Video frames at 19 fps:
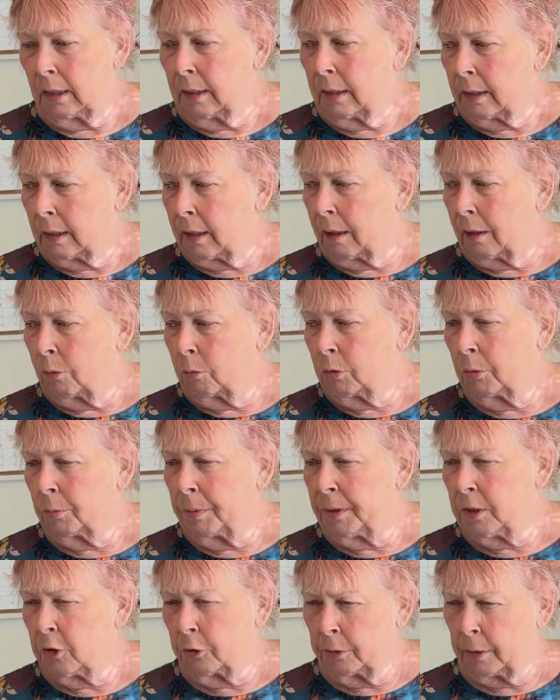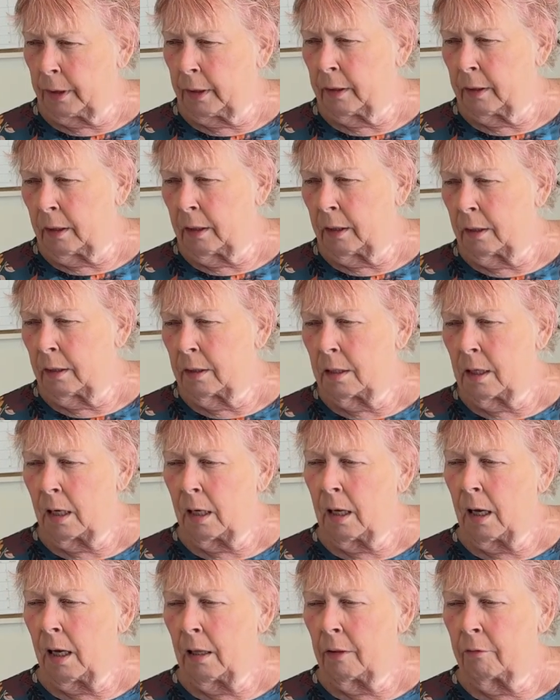We'll be doing
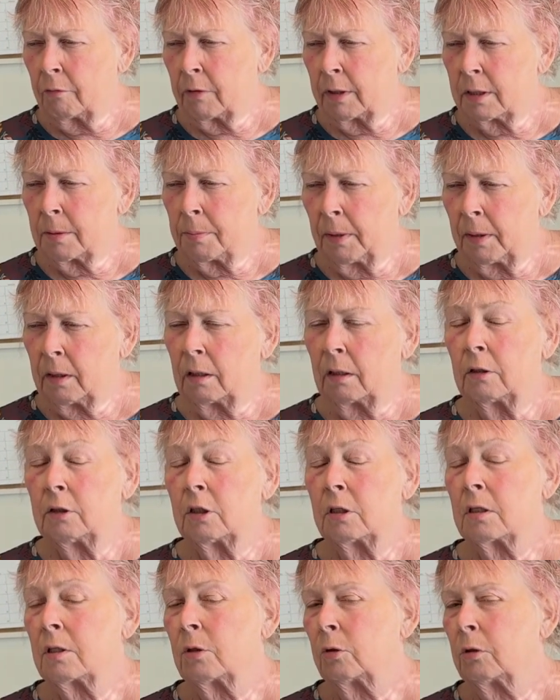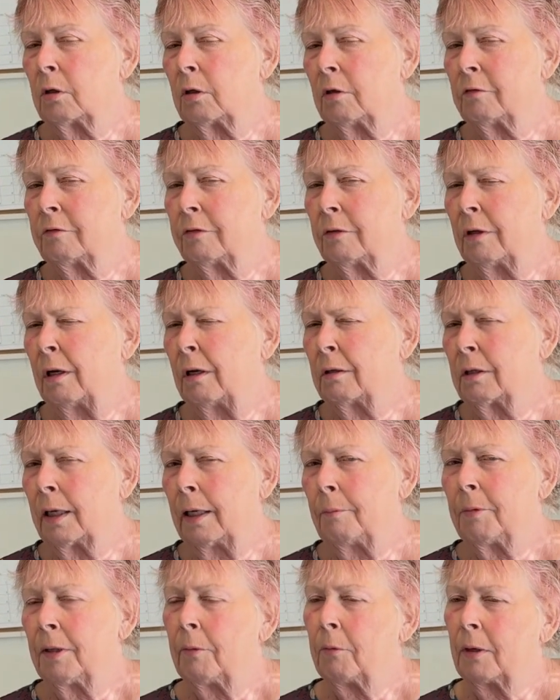another recipe that I just thought of. I'll
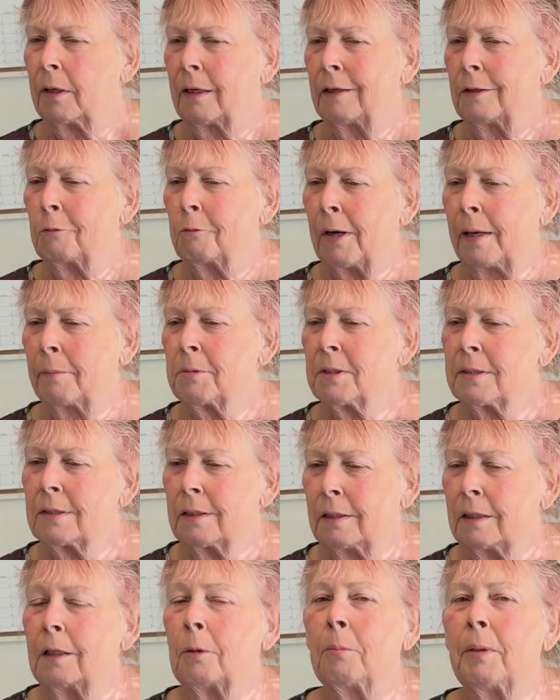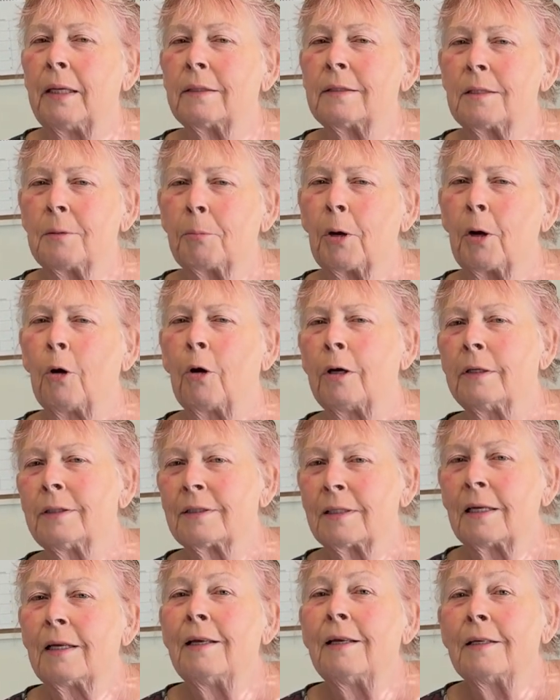keep that one under wraps. It'll be a surprise.
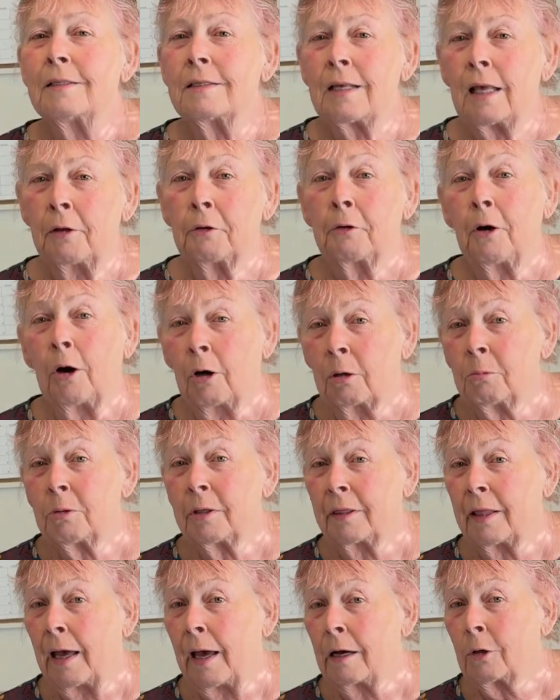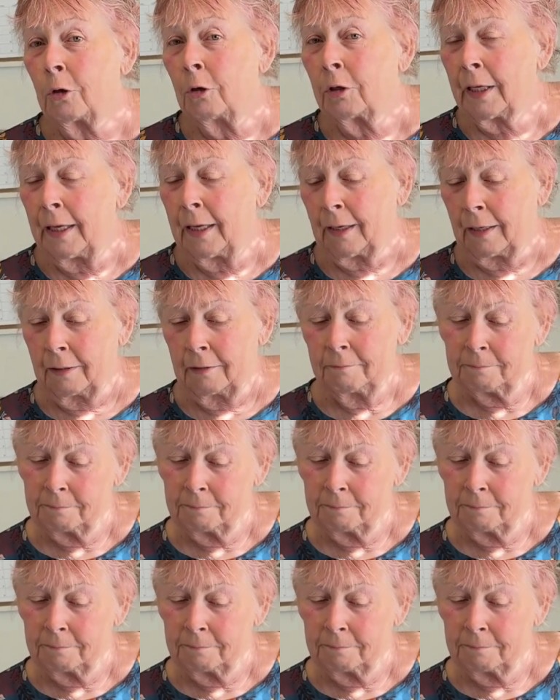So on with our cooking.